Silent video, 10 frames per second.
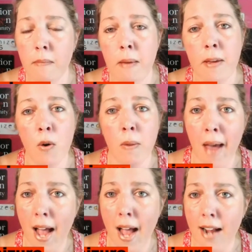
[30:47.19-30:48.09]
maybe going
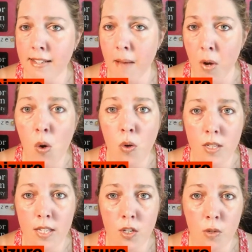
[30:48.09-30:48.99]
back to that
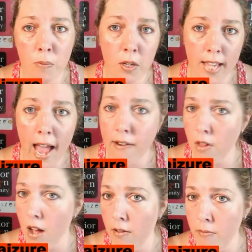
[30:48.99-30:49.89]
post as you build a
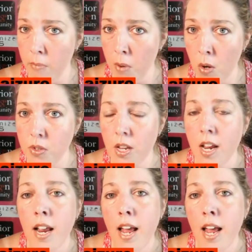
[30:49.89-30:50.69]
catalog of posts